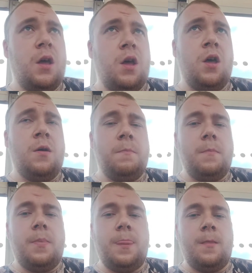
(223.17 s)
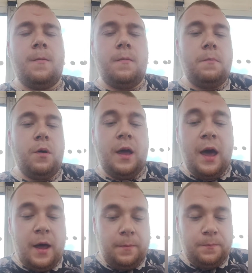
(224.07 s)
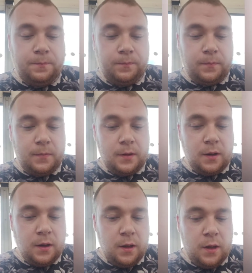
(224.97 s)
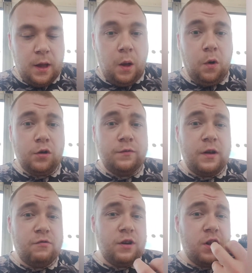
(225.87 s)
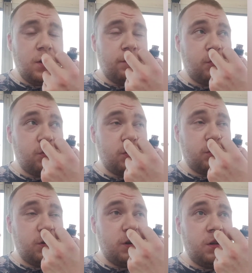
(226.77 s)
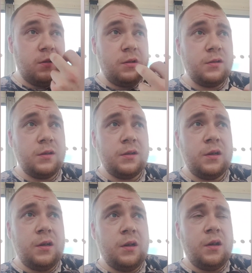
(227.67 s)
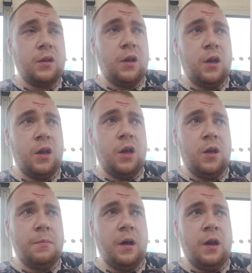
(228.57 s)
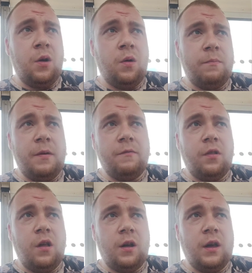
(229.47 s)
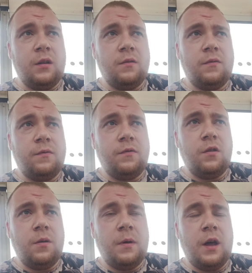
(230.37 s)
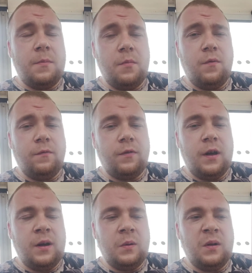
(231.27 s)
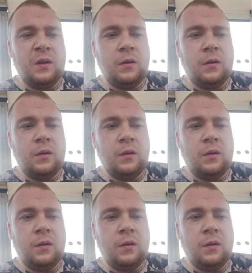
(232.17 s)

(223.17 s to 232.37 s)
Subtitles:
But yeah, I was very nervous yesterday. I know I've been vlogging for about a month now,